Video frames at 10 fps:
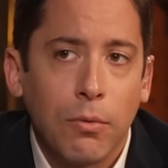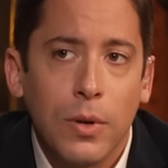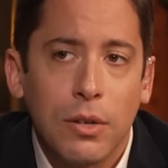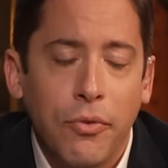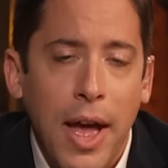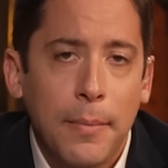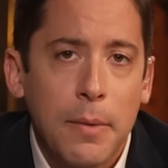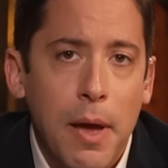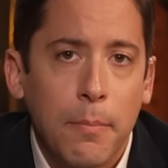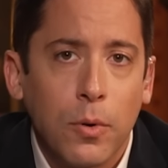through his
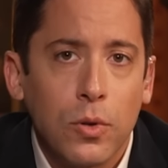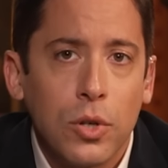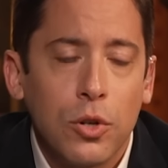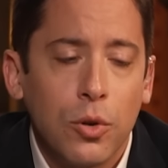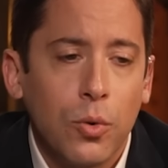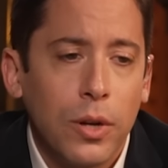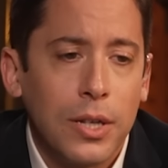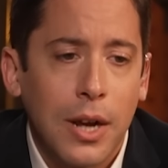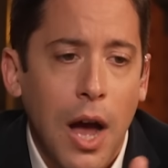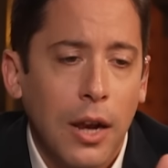family members to
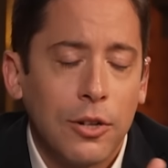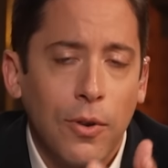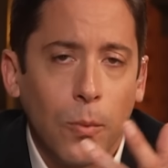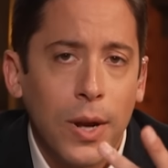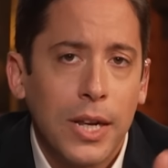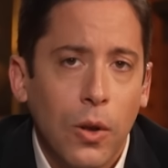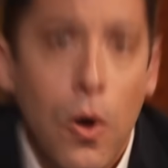his college friend, Wendy